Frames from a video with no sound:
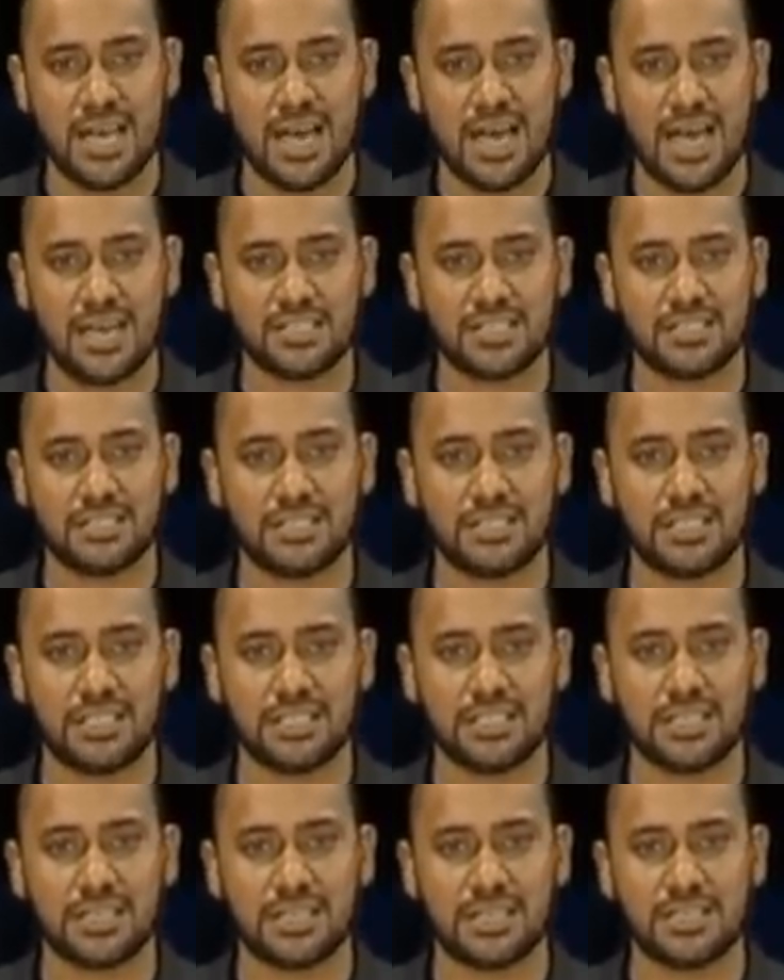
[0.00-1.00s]

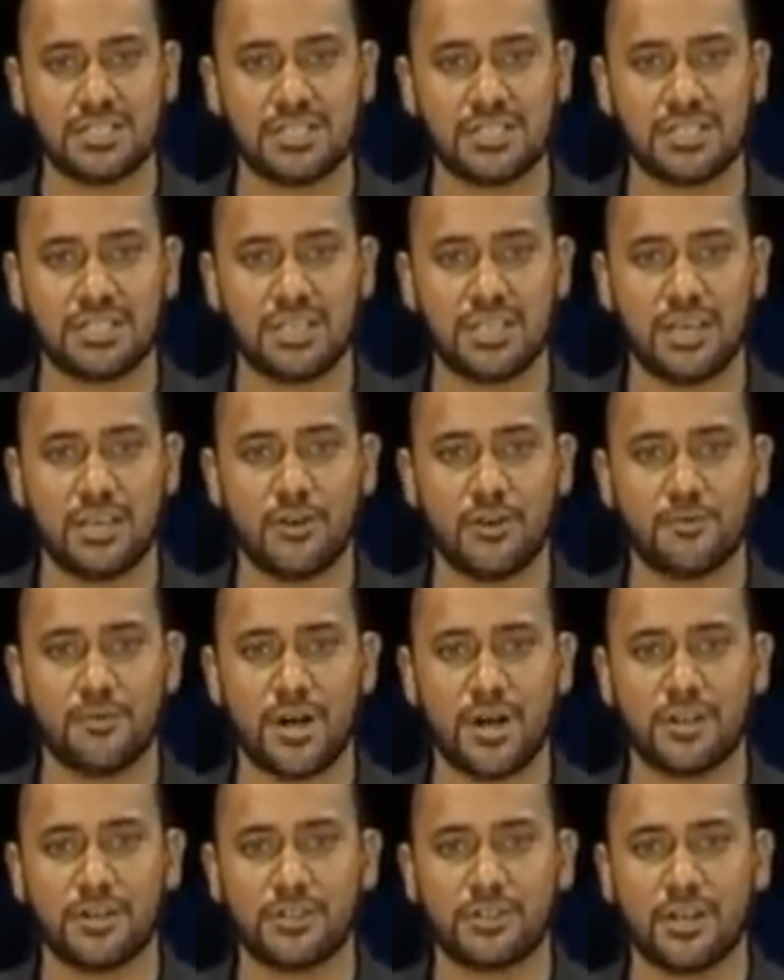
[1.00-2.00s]
Argentina legend Diego
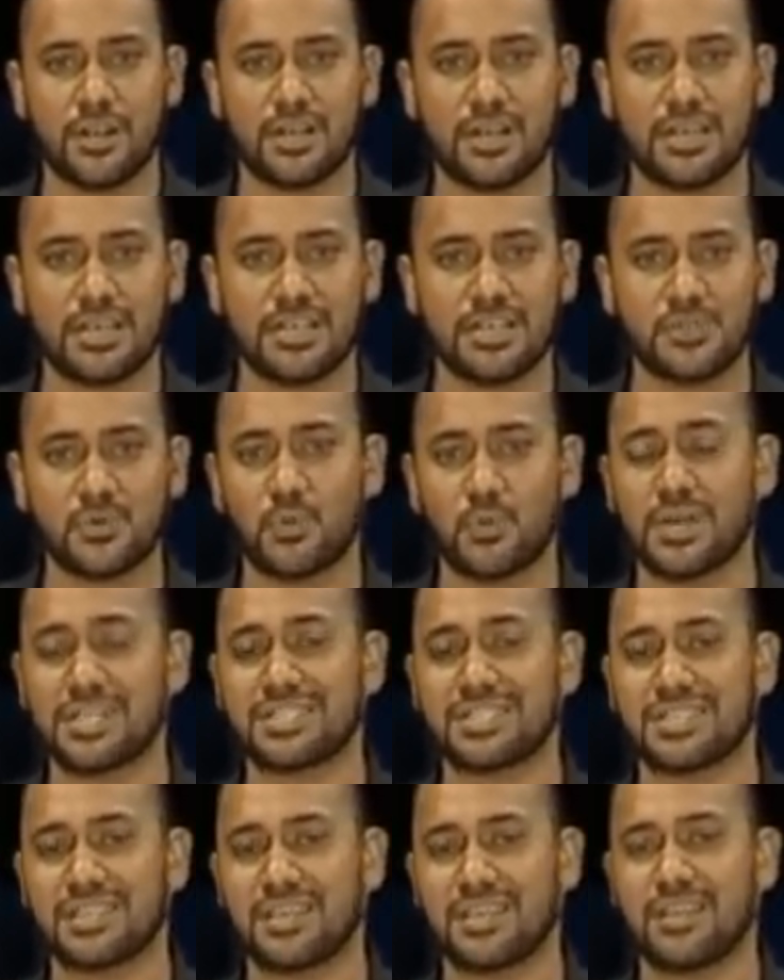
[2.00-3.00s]
Maradona has
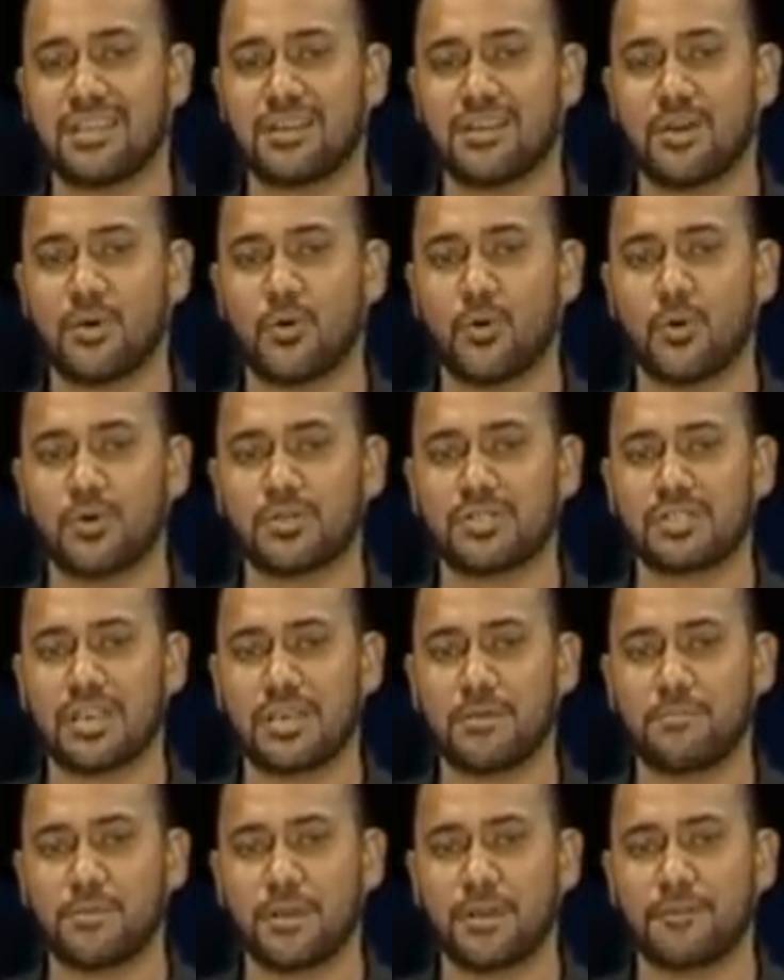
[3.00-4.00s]
once again caused
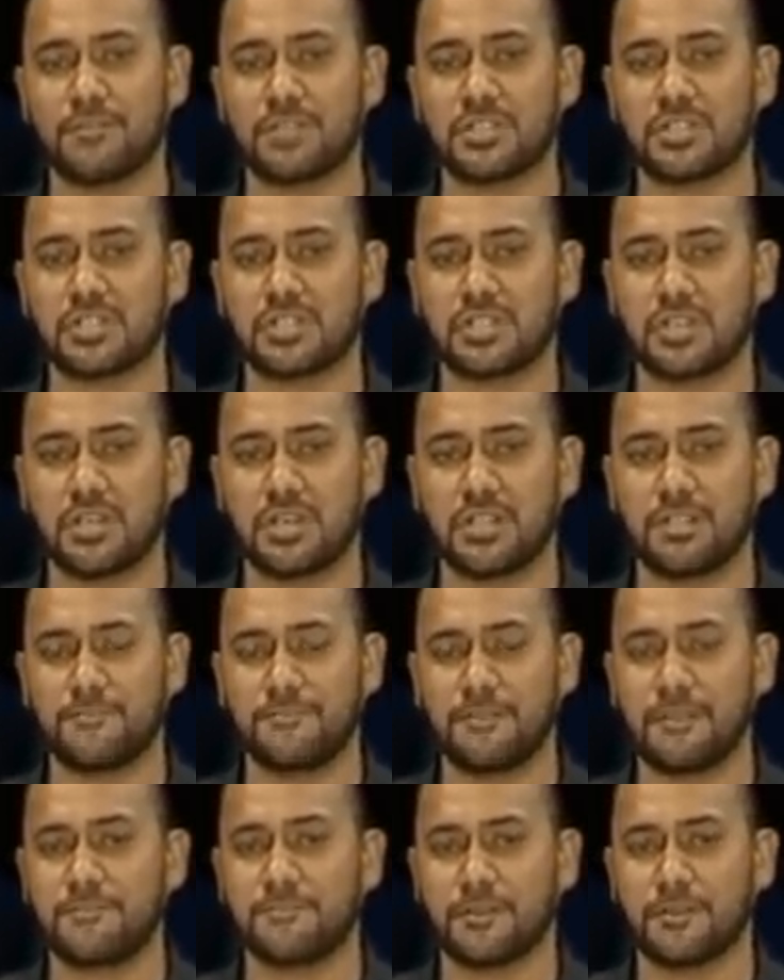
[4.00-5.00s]
a bit of a stir in the
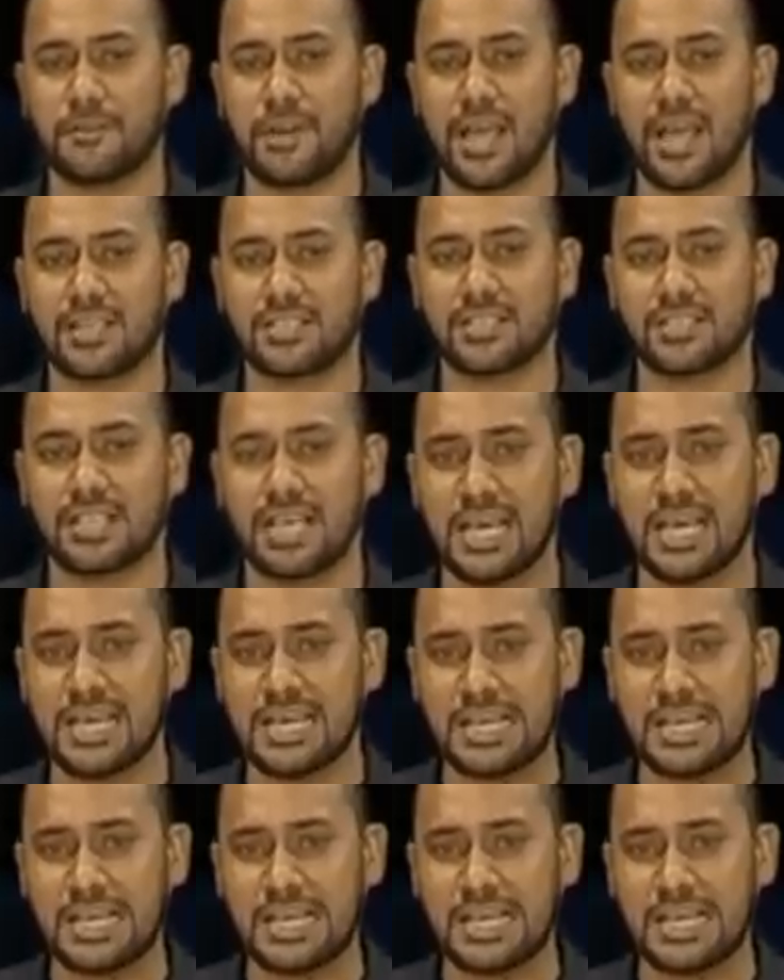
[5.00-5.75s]
FIFA ranks